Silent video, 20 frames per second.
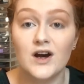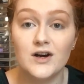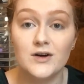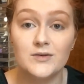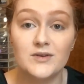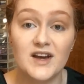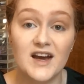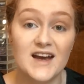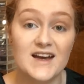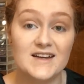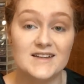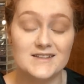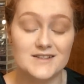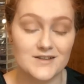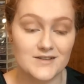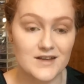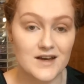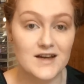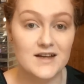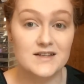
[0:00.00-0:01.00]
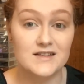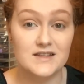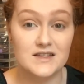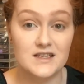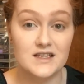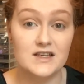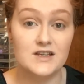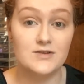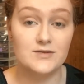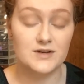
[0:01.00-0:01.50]
Okay, so that is
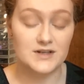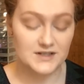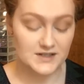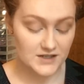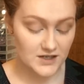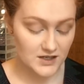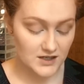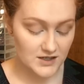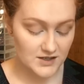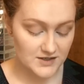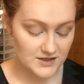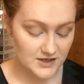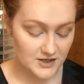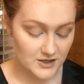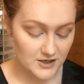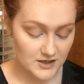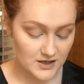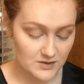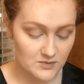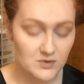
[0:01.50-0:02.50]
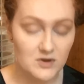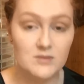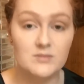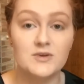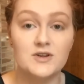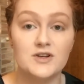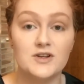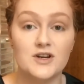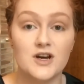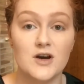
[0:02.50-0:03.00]
the crease colour done. Now what I'm
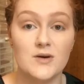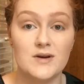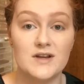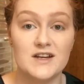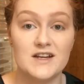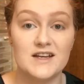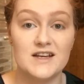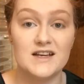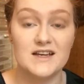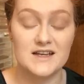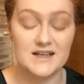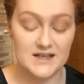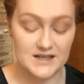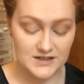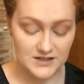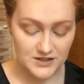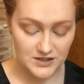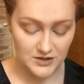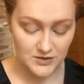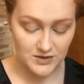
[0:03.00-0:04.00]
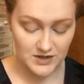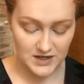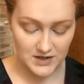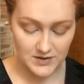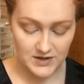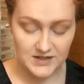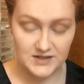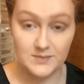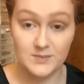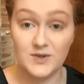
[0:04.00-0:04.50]
going to go in do now
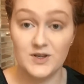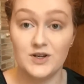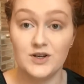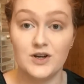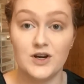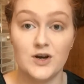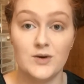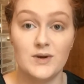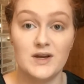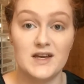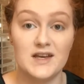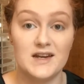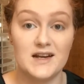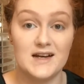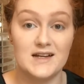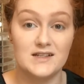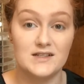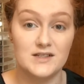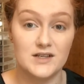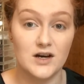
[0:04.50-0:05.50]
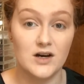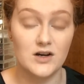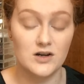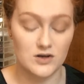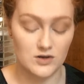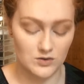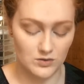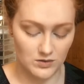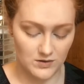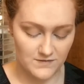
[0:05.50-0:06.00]
is I'm going to go in and
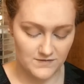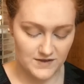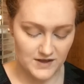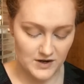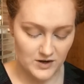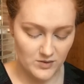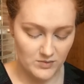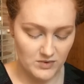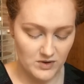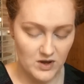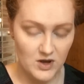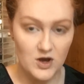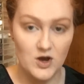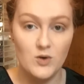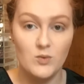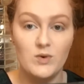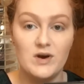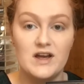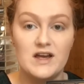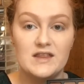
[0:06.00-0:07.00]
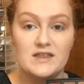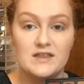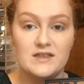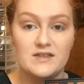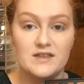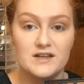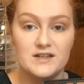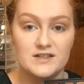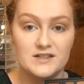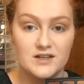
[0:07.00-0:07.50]
darken all of that up with
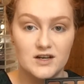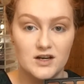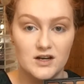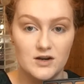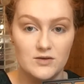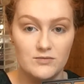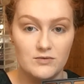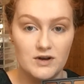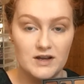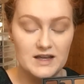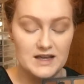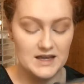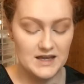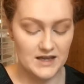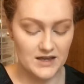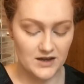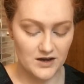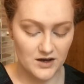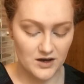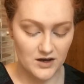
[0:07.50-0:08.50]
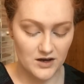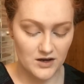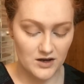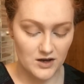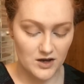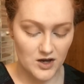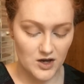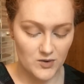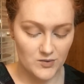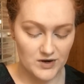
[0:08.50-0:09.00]
this colour right here,
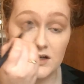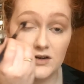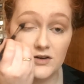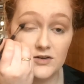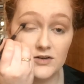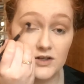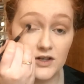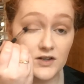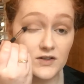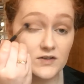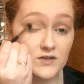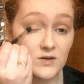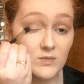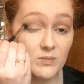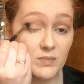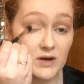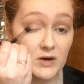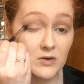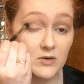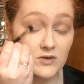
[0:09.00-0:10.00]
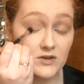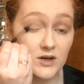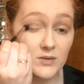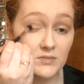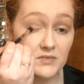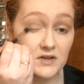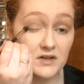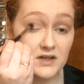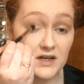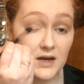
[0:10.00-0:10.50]
just to build
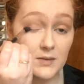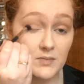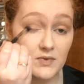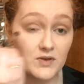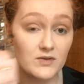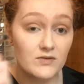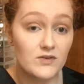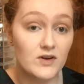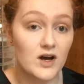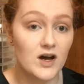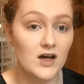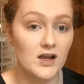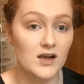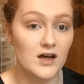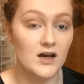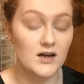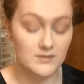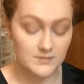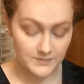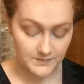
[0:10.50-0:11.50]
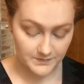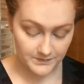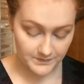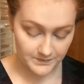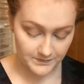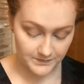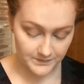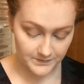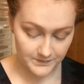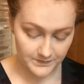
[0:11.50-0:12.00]
up the depth of colour.
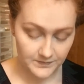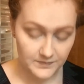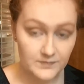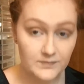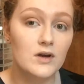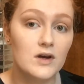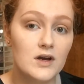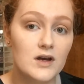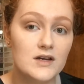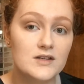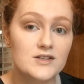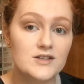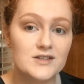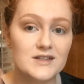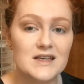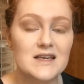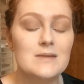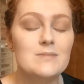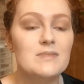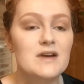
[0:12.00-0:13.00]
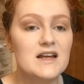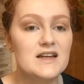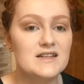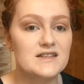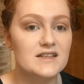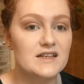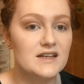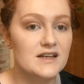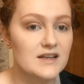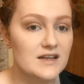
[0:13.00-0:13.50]
And just keep
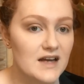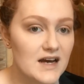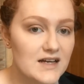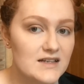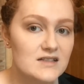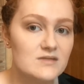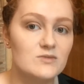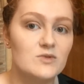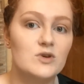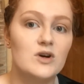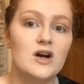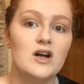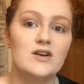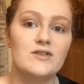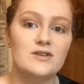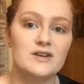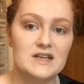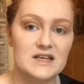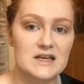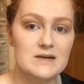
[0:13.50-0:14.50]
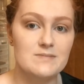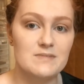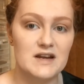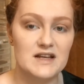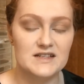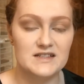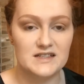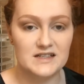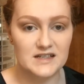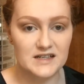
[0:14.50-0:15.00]
blending and adding more colour, and keep
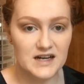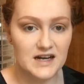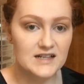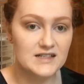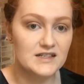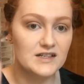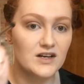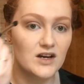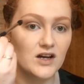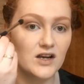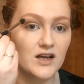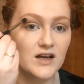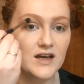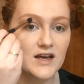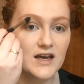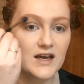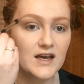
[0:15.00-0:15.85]
blending and adding colour.